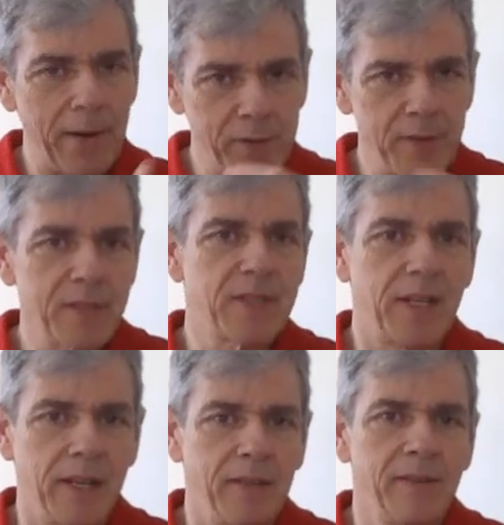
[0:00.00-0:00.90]
after the
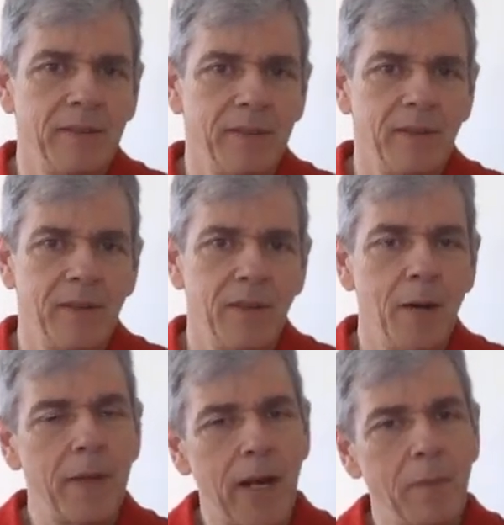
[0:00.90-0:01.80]
sale
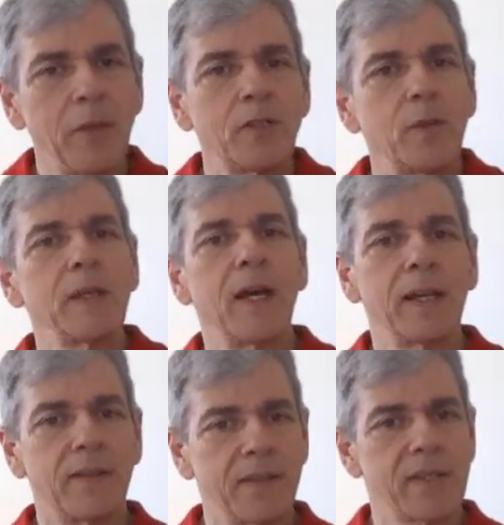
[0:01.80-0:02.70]
about how much we
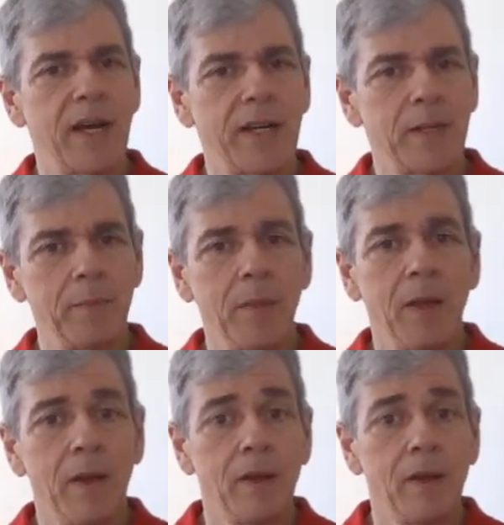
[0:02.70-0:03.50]
like this item